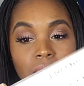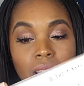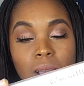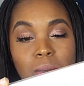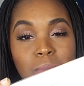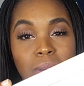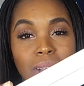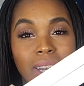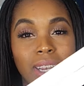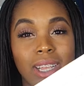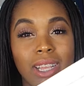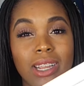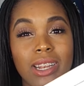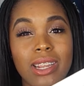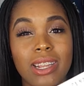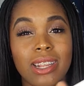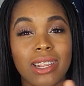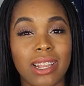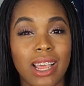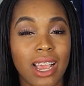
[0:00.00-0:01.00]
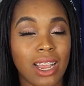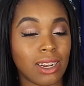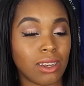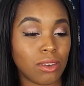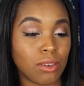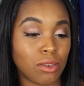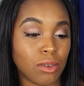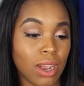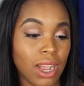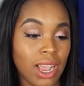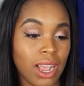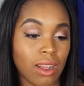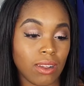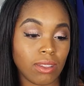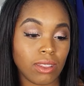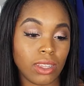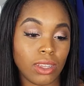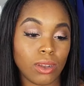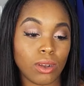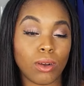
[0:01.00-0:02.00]
Um, I did decide to try out
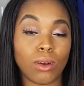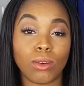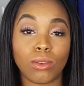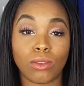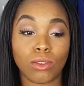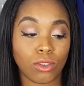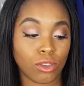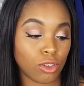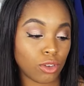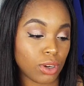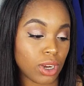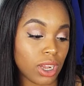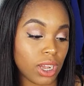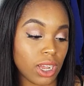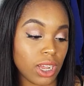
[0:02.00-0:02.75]
the Ultra